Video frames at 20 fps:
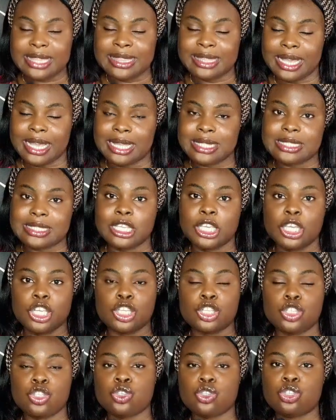that
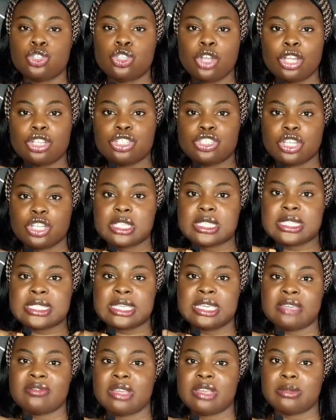you don't just
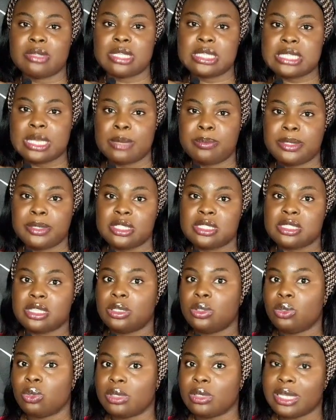give them the template
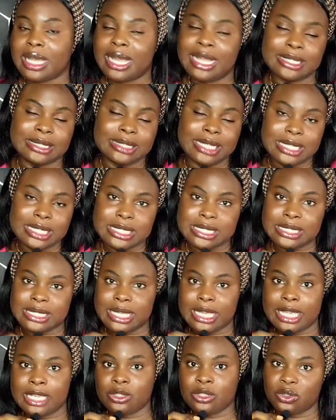alone and that is
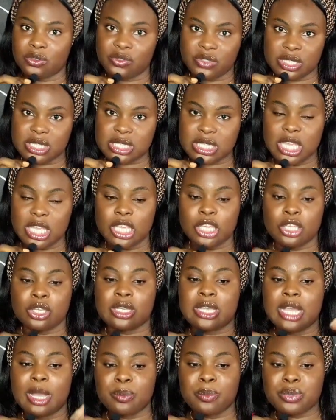the end of it.
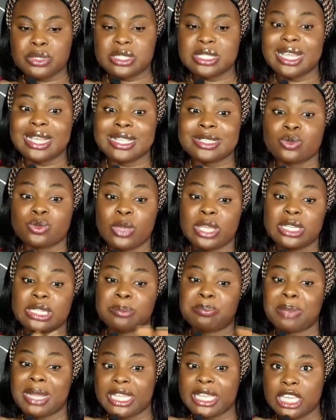You can put, that's where
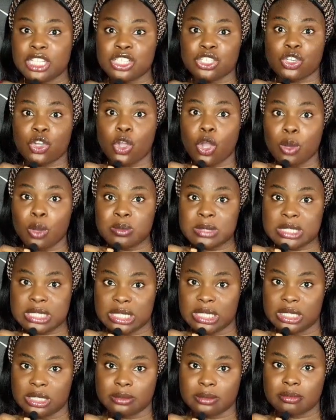the packaging comes
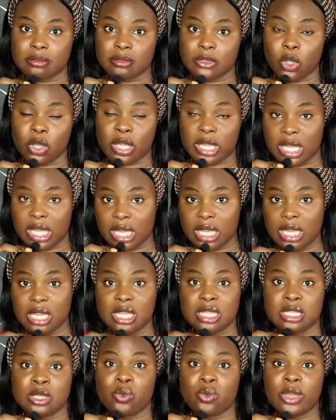in,
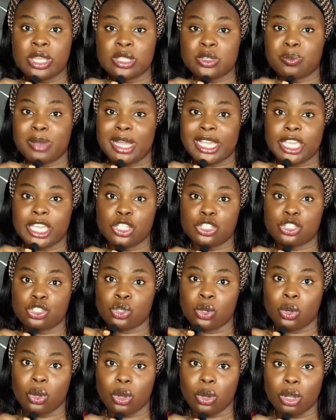okay, the way to package
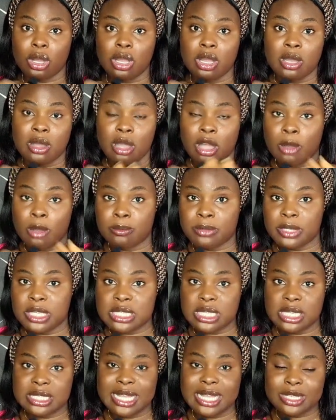your
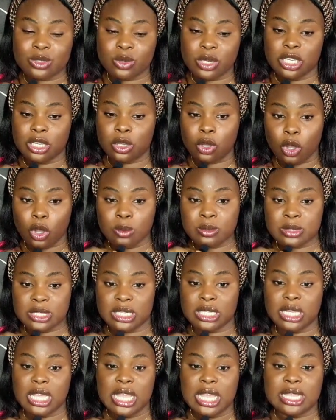business. That's when it comes in.